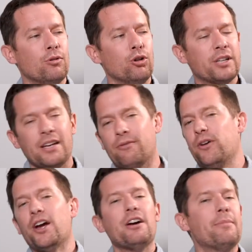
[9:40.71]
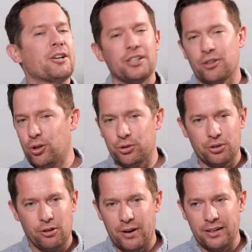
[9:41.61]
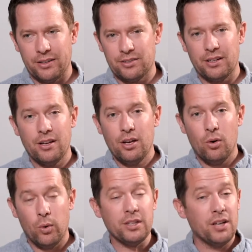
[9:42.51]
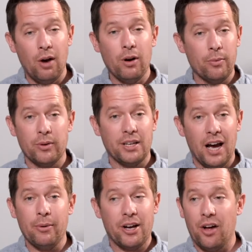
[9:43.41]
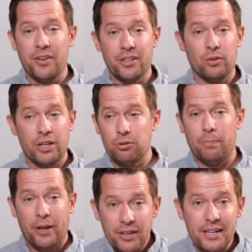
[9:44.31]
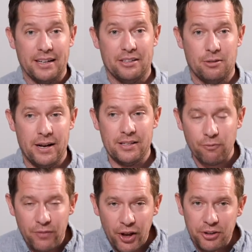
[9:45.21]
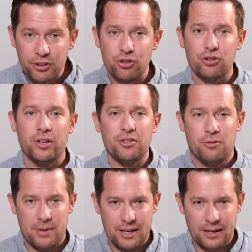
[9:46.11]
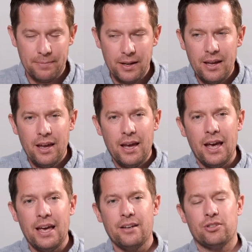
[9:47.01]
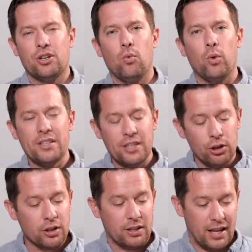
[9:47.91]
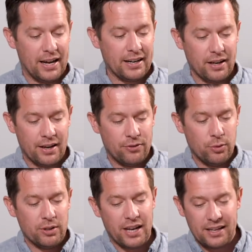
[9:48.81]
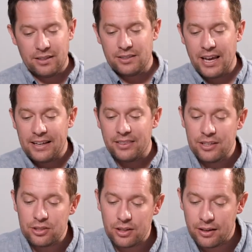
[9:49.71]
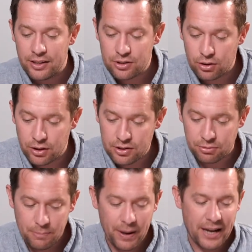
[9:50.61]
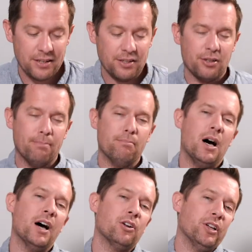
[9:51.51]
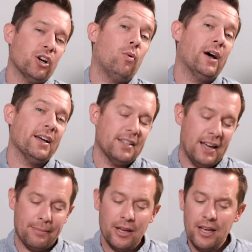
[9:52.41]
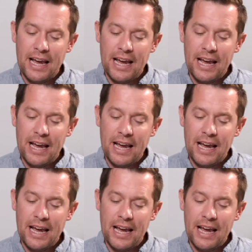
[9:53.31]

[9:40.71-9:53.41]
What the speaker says: looking very much like the culture around us. And what Yahweh, what God would call it is, that's rebellion against me. It's a failure to trust me. And so what does it look like if you would take these three pages as a model in a quiet time